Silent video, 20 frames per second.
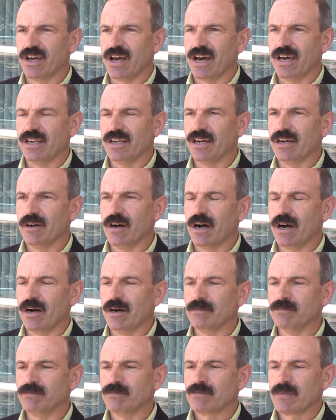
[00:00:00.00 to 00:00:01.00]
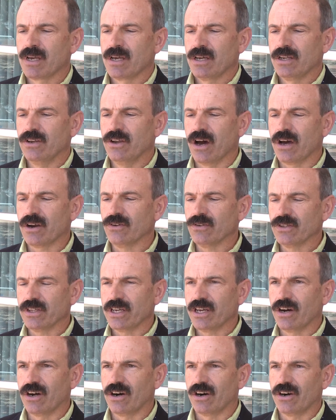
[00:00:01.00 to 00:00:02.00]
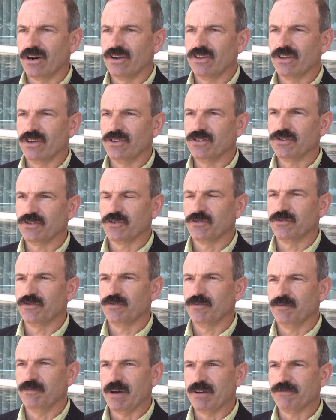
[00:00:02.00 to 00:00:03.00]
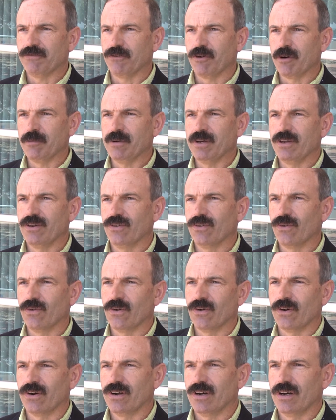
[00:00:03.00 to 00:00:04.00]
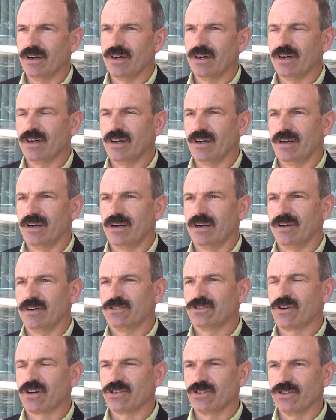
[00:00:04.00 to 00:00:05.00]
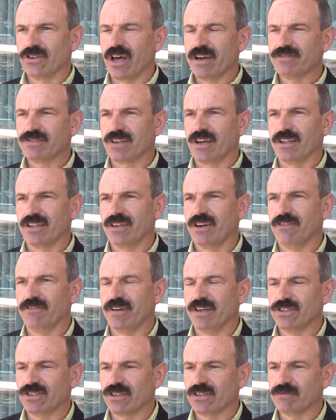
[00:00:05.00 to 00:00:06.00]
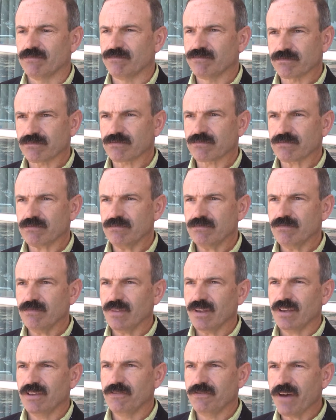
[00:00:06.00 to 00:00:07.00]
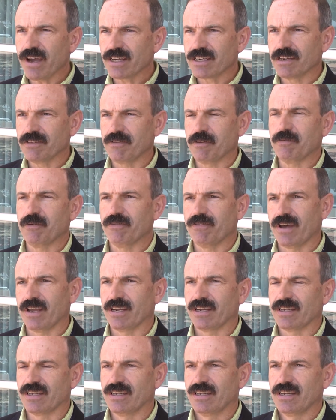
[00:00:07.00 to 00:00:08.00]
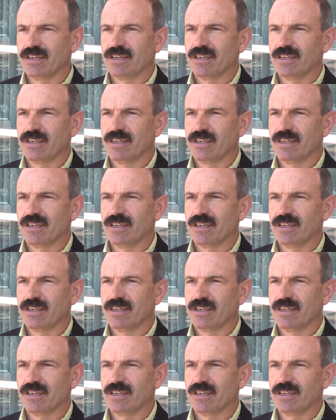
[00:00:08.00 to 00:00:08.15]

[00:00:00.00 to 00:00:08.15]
that not only are the use of metformin or structured lifestyle intervention effective at preventing